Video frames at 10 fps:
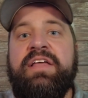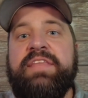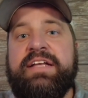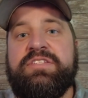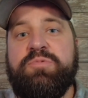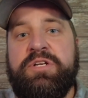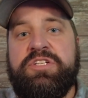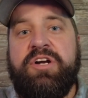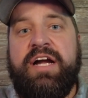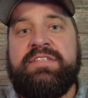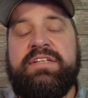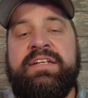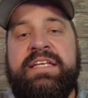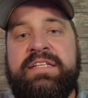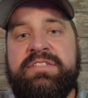That switchgrass
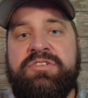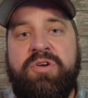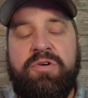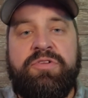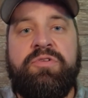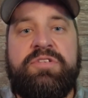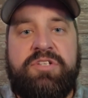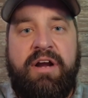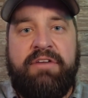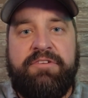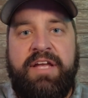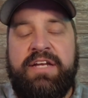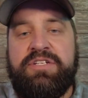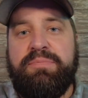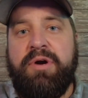needs to go through the
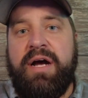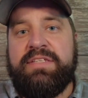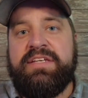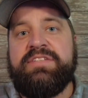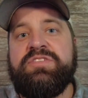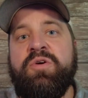stratification process.